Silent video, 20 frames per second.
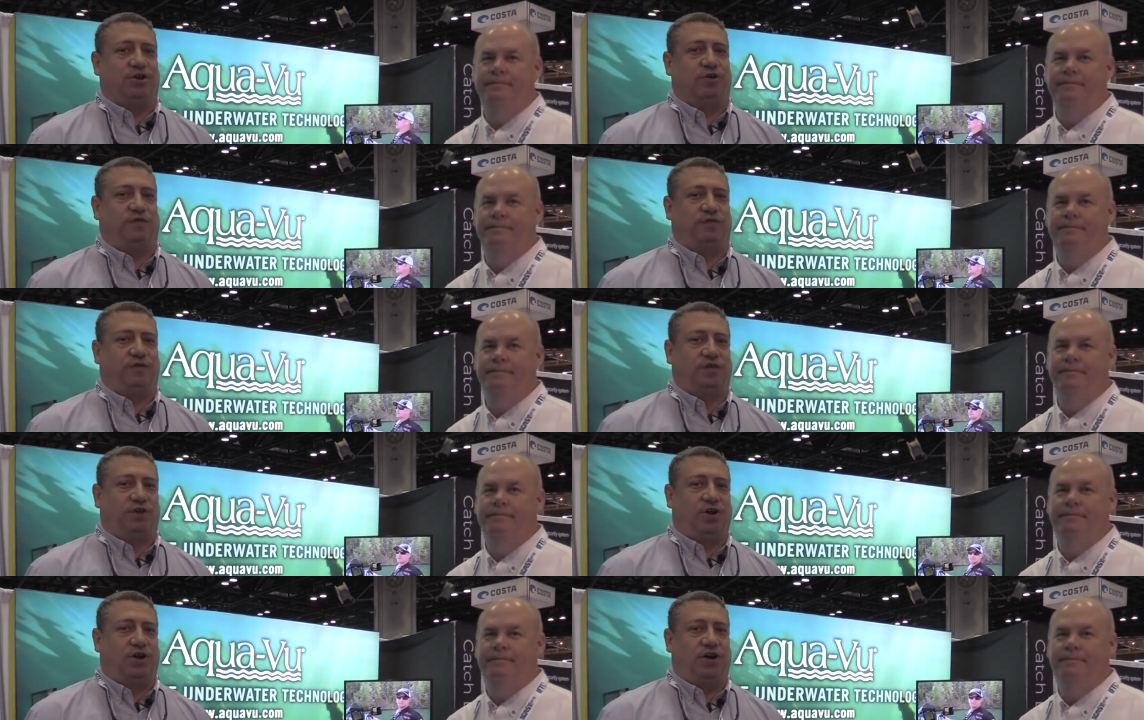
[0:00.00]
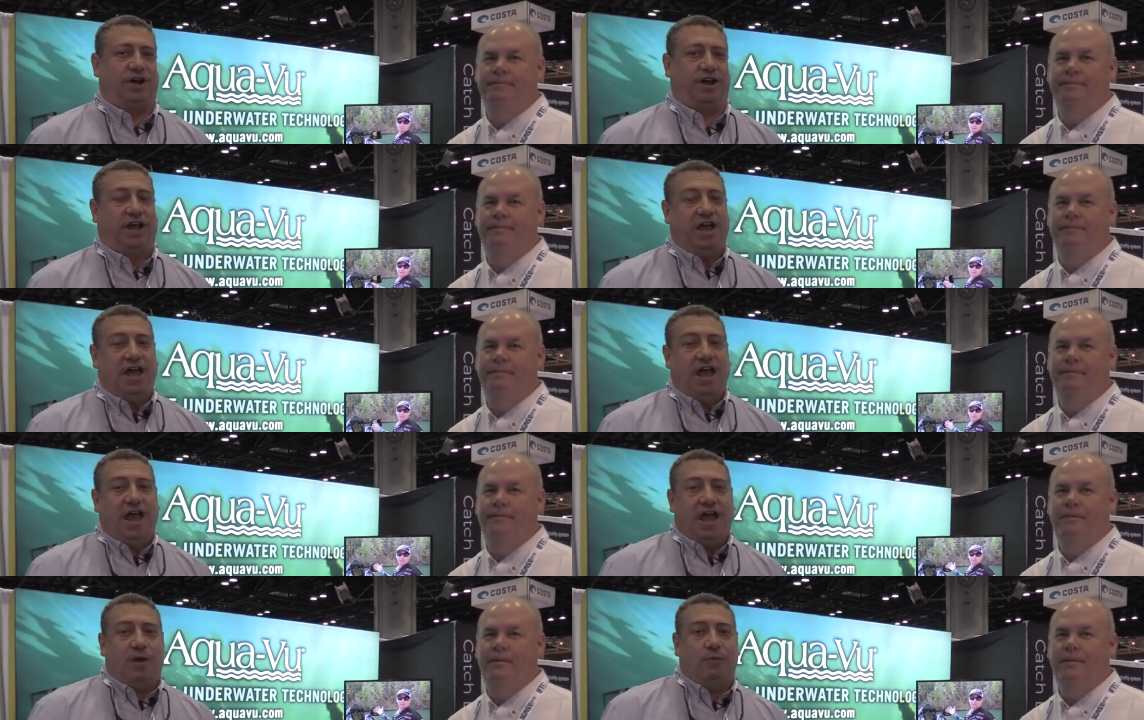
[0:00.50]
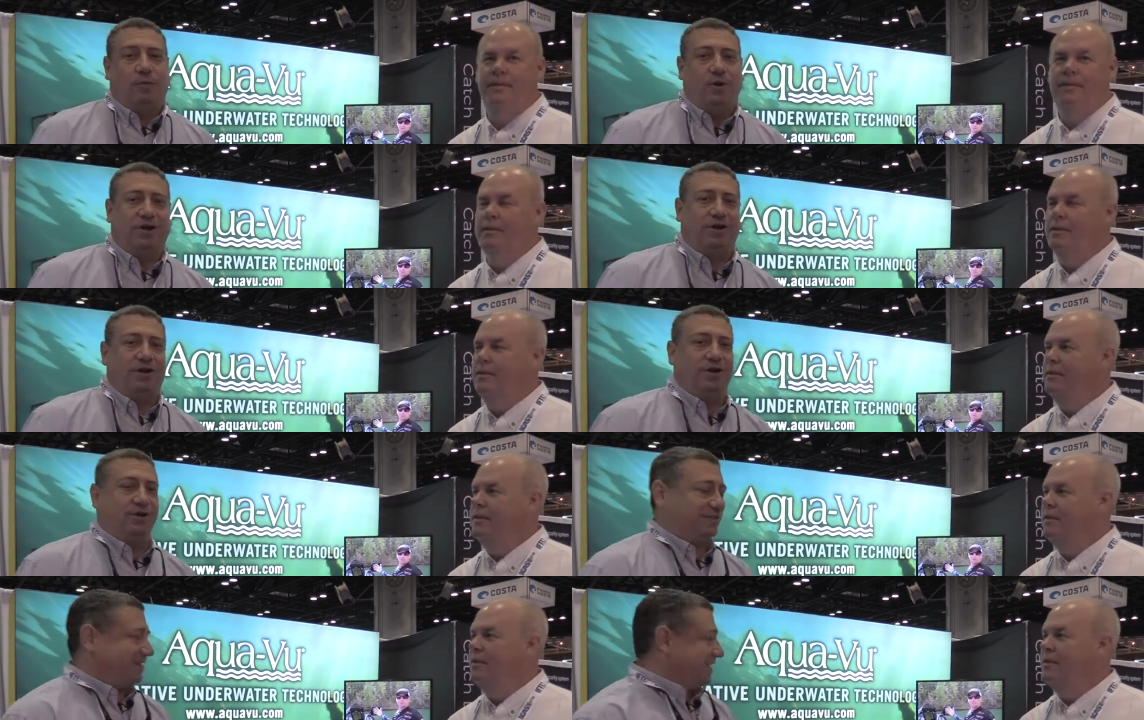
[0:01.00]
Speaker 1: Florida, and we are
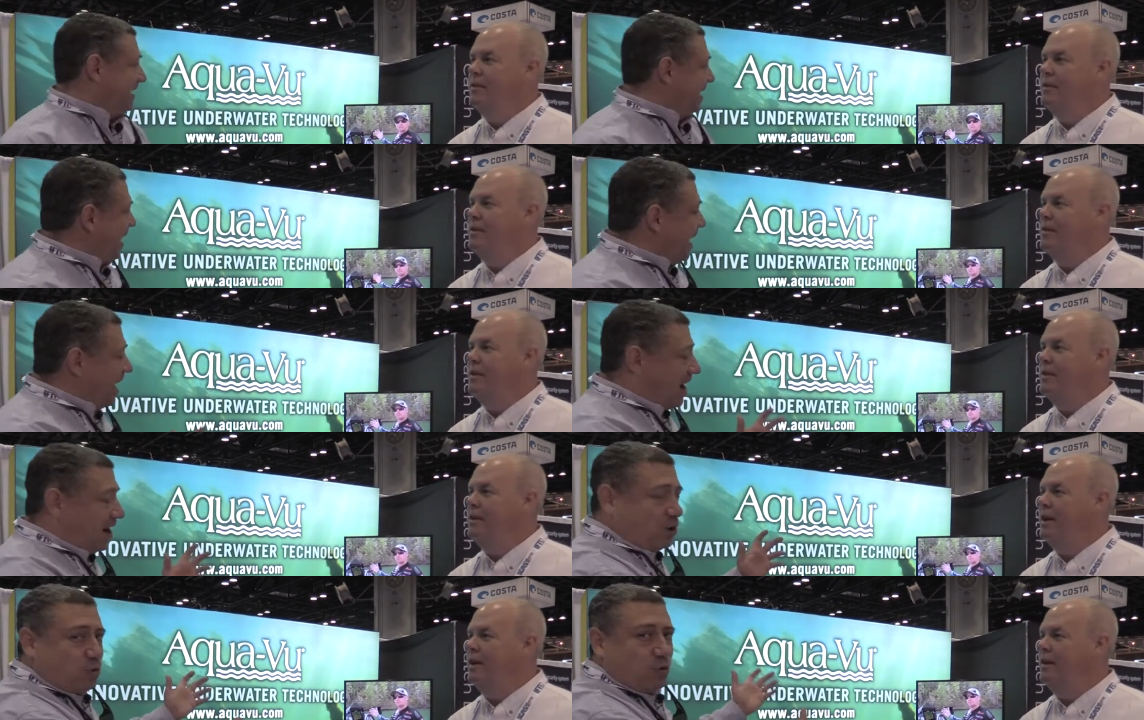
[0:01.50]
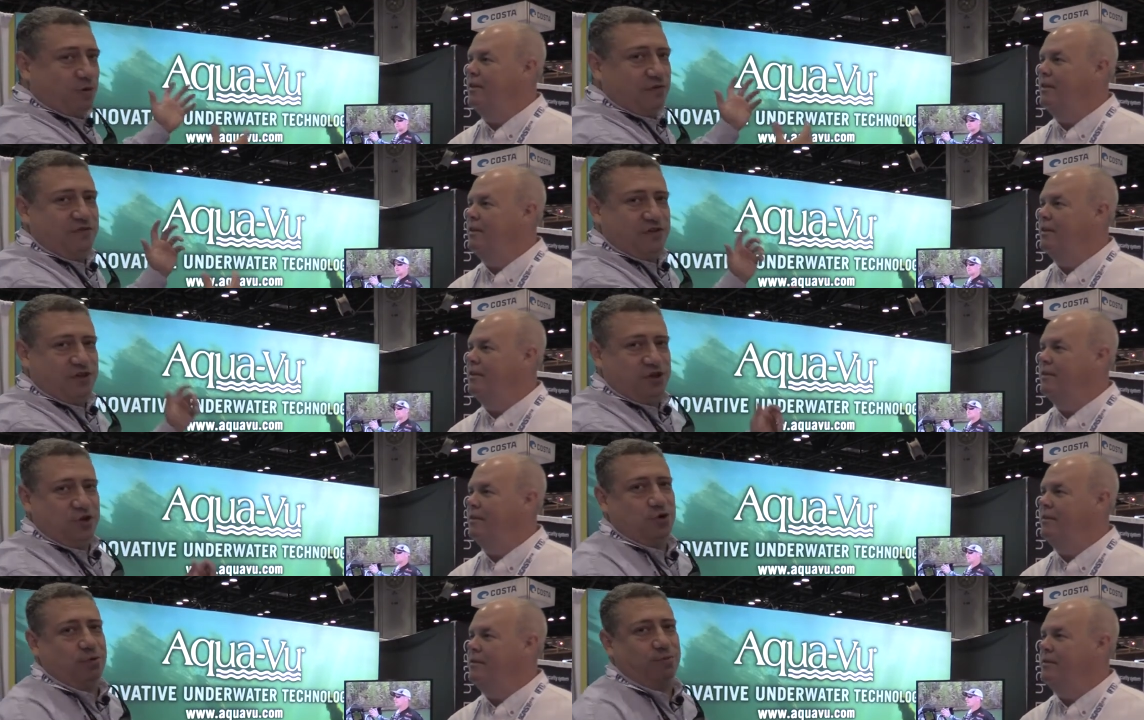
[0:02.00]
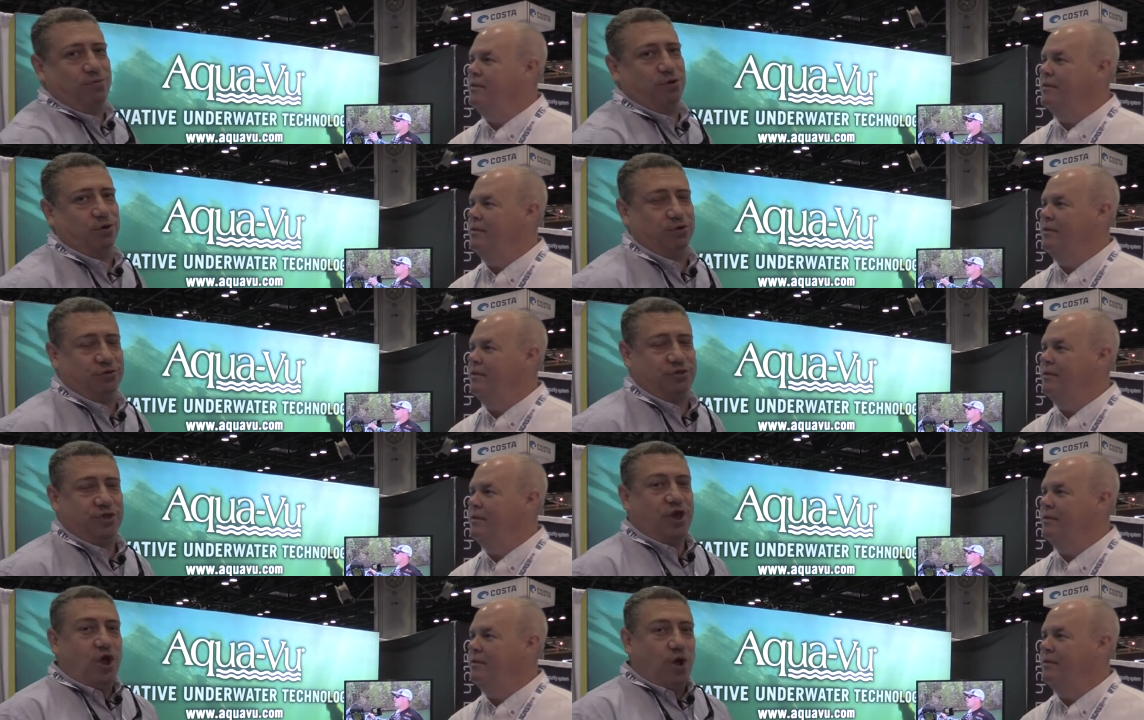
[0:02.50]
here at the Aqua-Vu
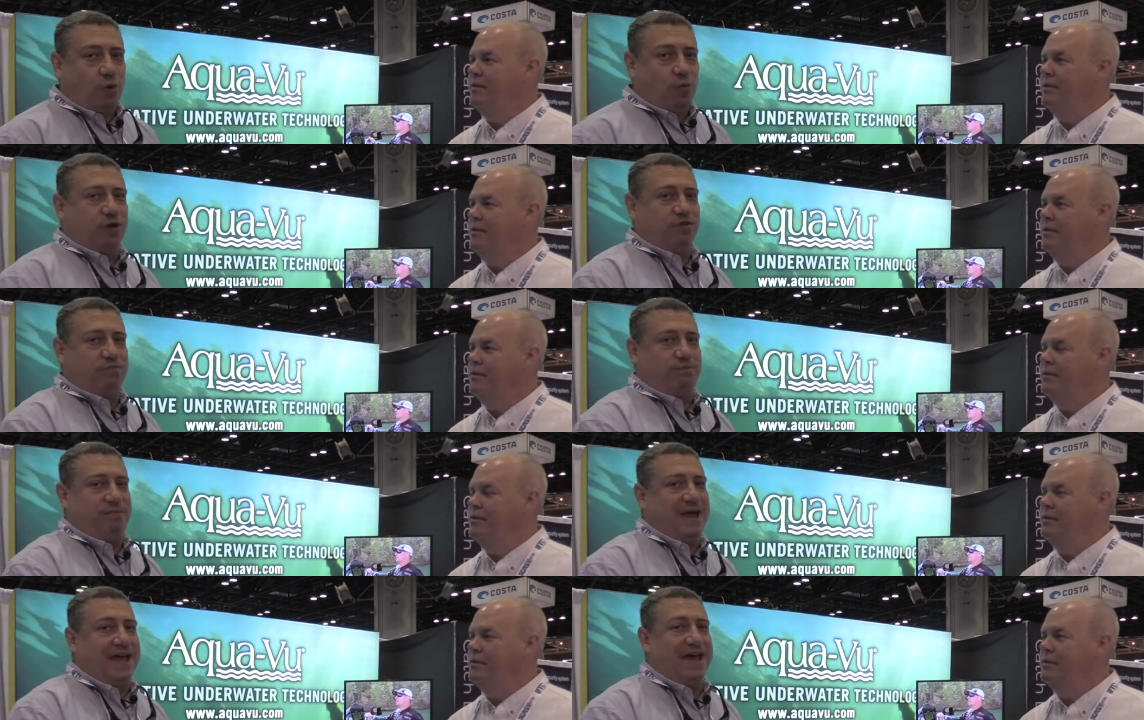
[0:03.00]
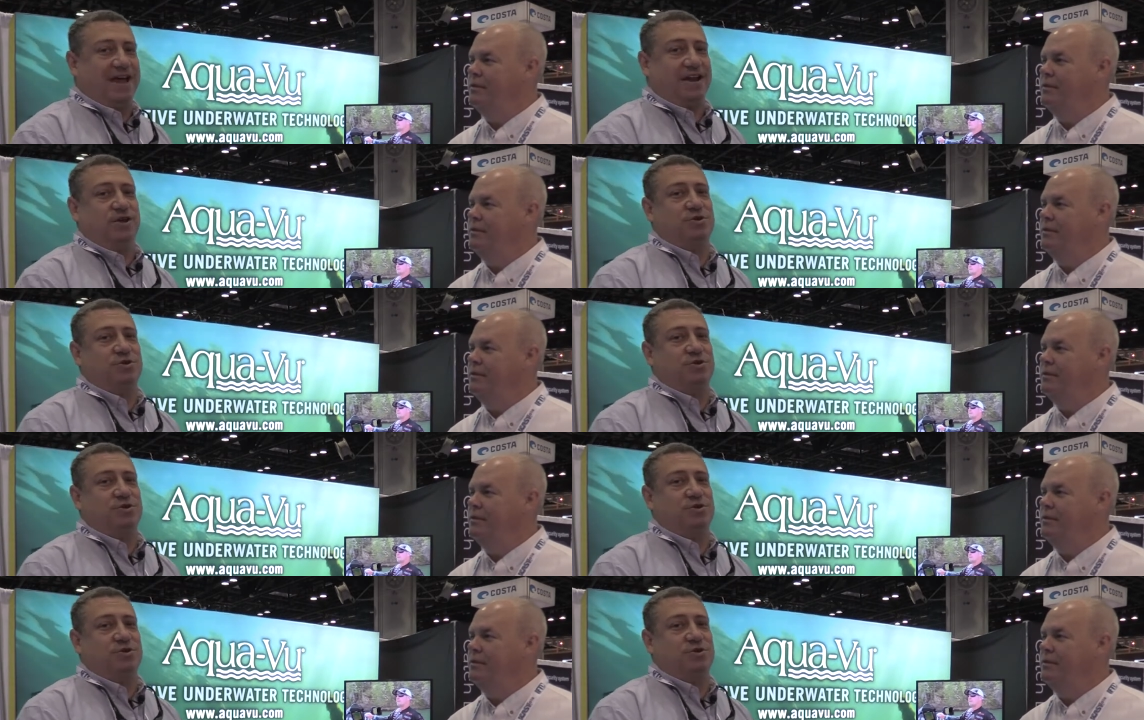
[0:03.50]
booth with Ben,